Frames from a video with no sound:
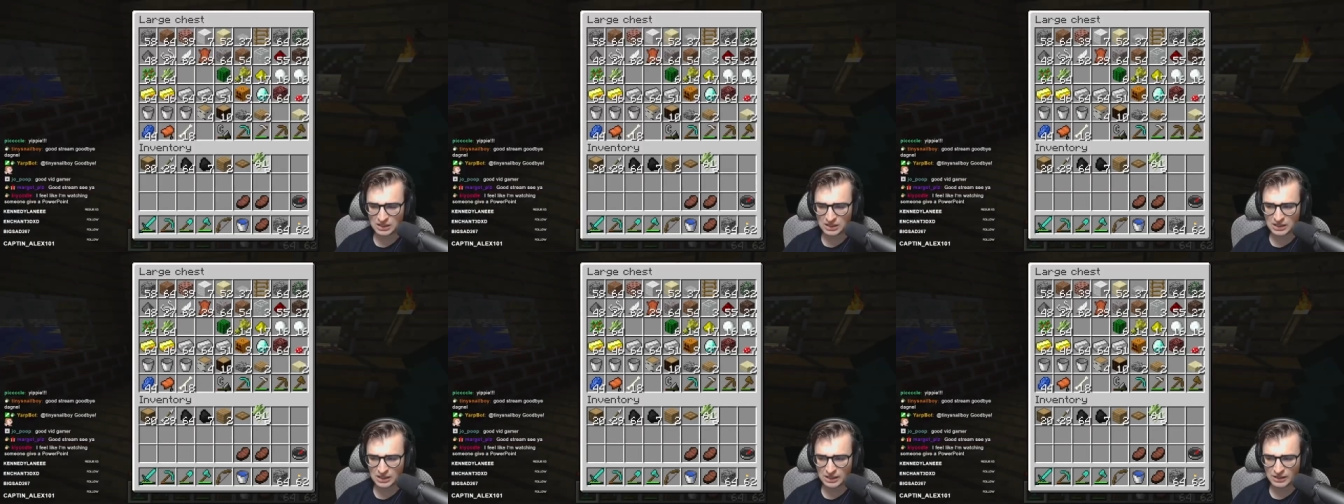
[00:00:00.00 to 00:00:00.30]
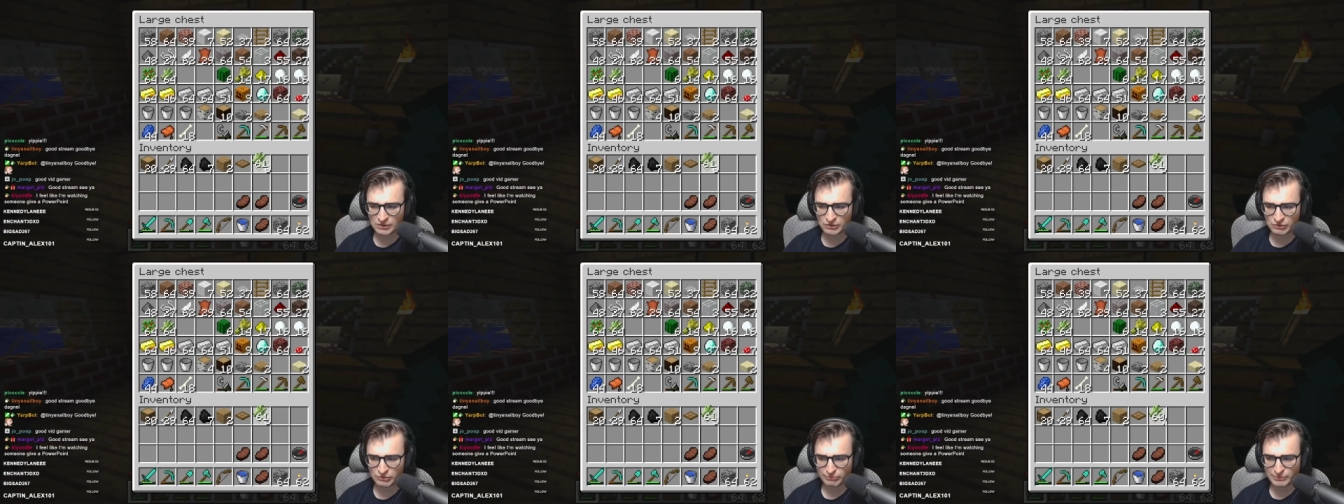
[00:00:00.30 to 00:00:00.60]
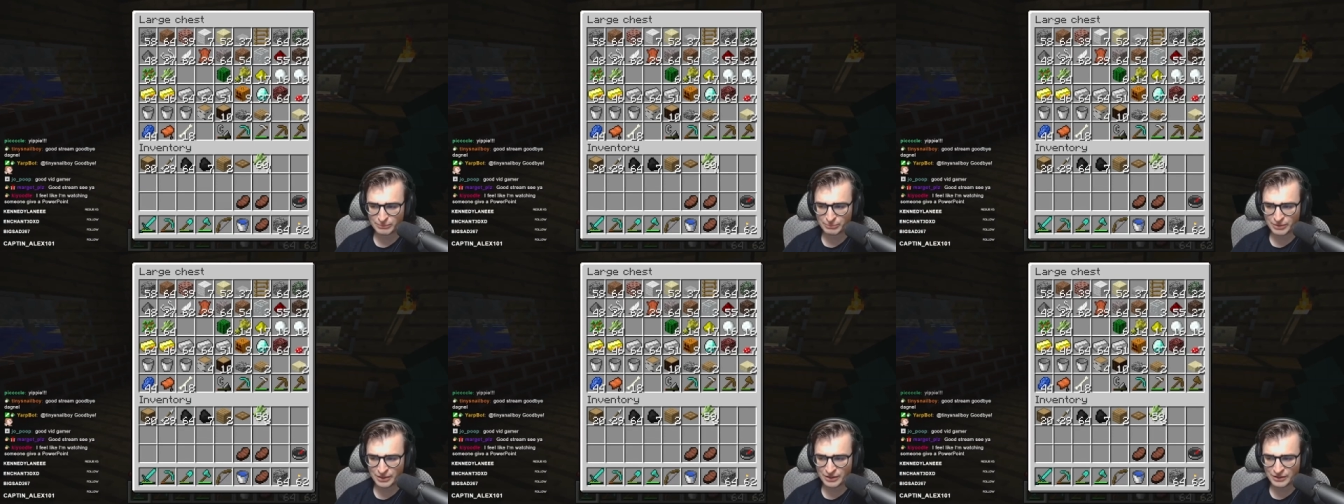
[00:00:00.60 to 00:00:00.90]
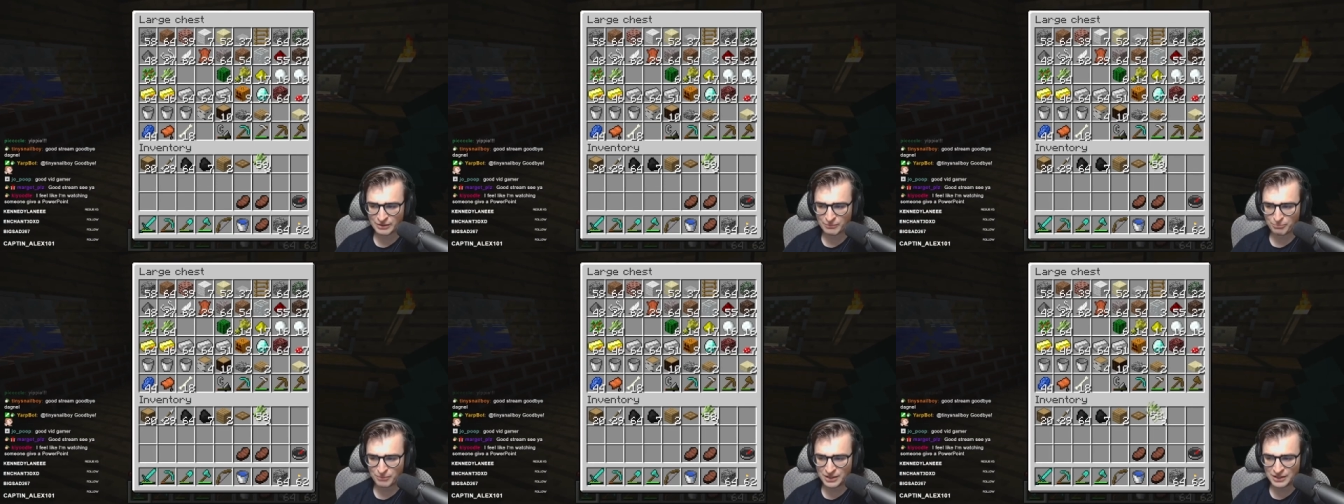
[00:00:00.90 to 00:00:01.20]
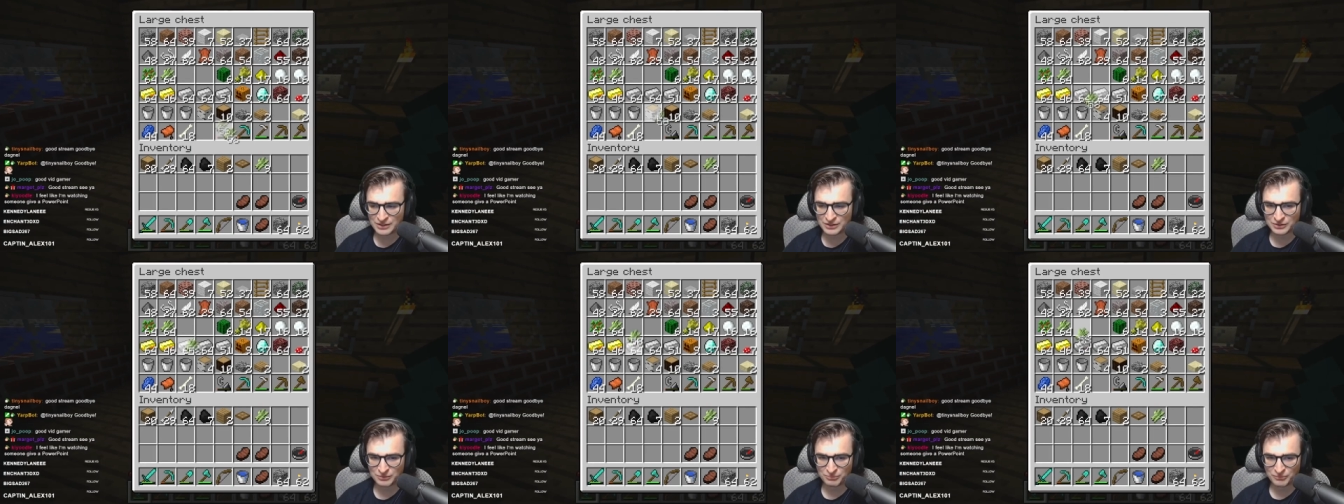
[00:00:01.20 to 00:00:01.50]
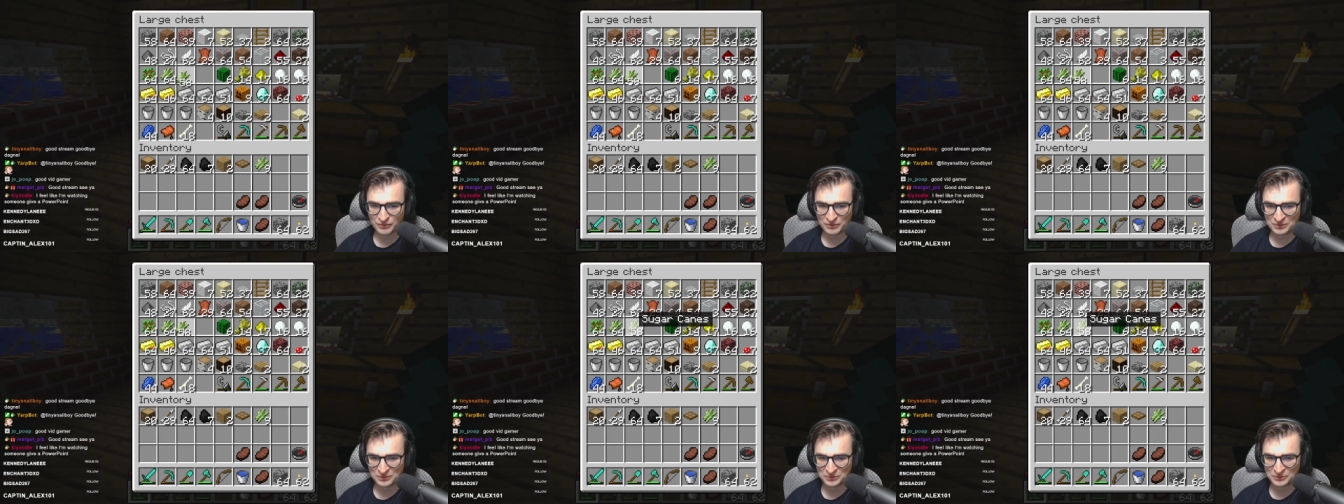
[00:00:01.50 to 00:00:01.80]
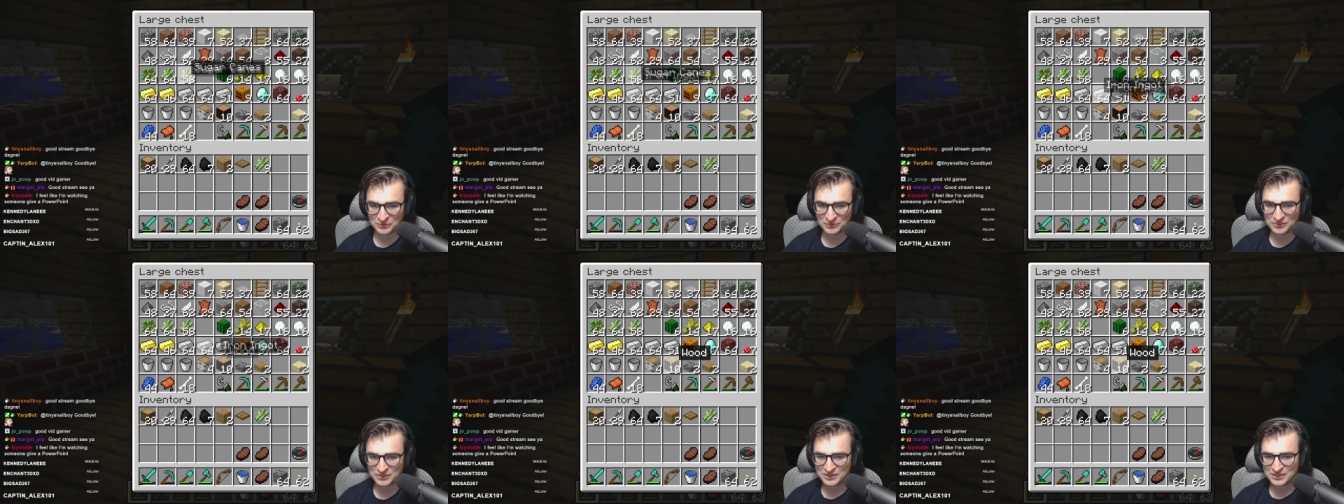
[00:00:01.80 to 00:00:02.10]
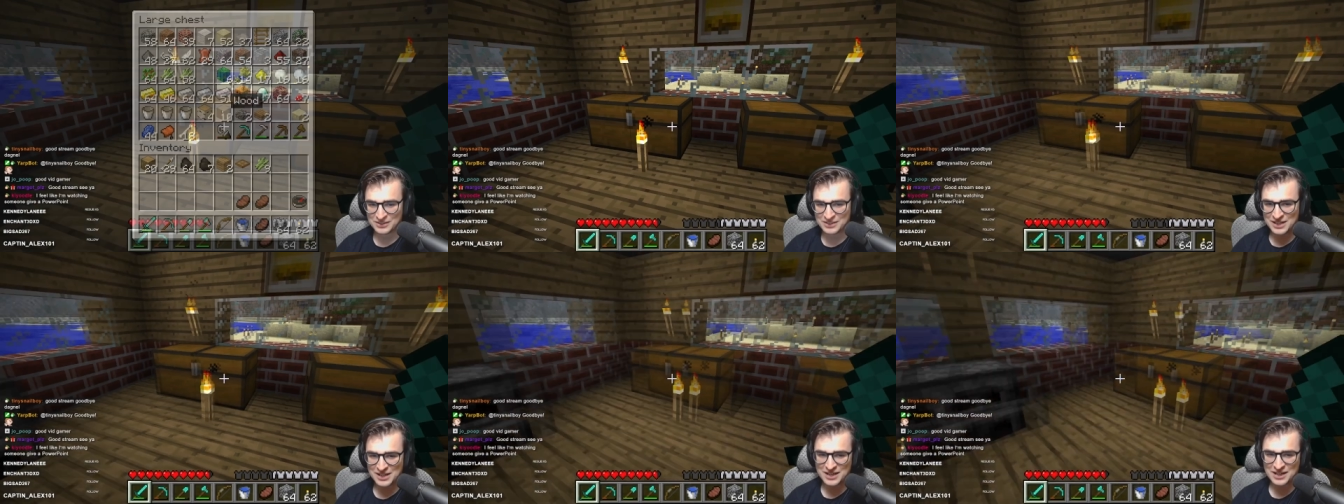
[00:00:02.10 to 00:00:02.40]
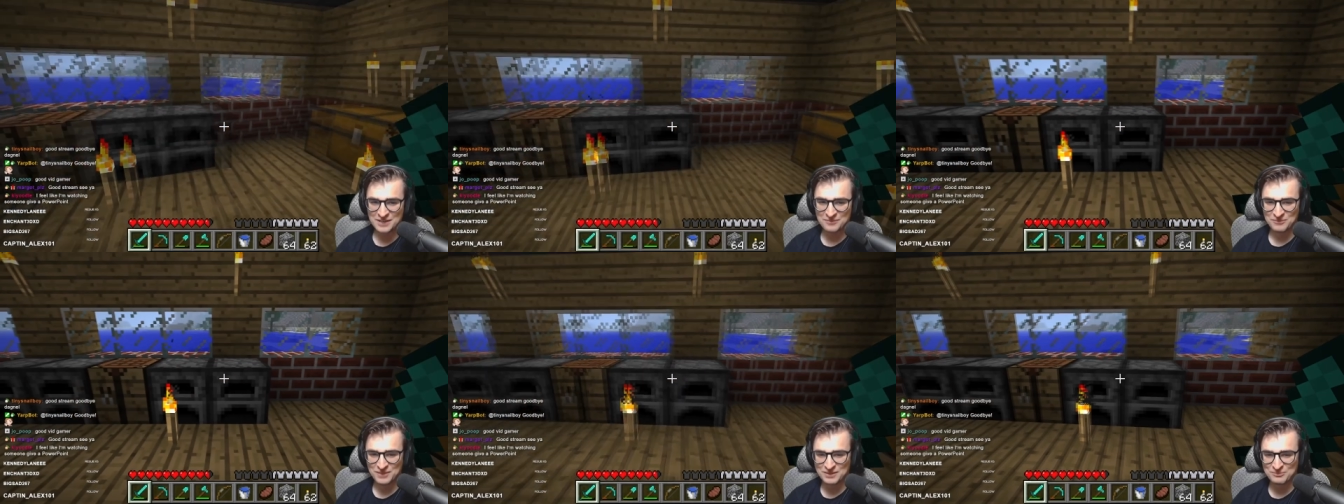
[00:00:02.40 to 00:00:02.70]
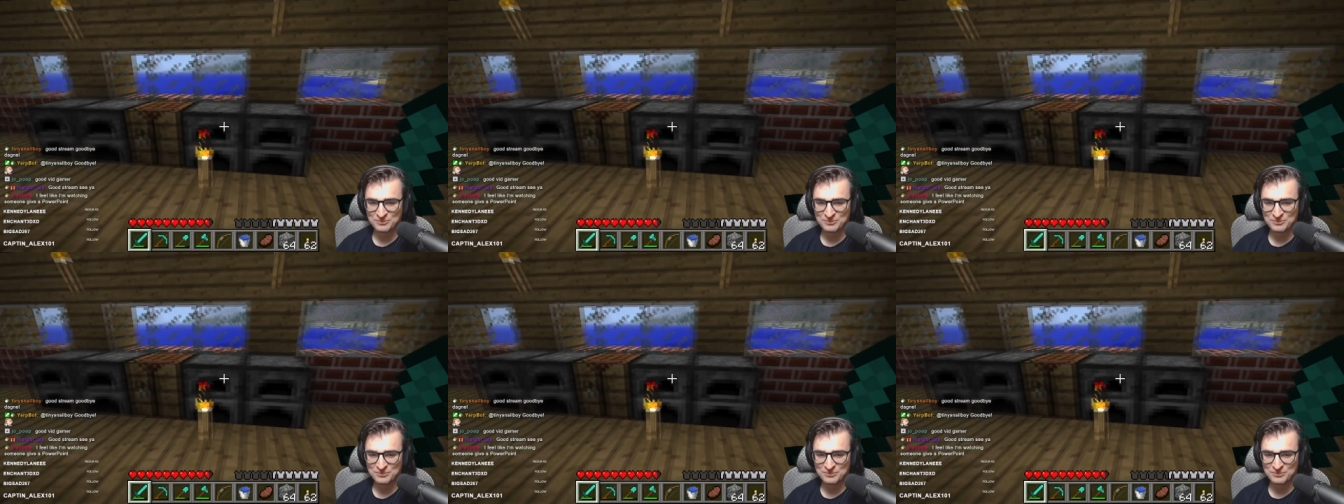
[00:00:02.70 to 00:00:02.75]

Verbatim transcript: There is another feature that I'm interested in in Beta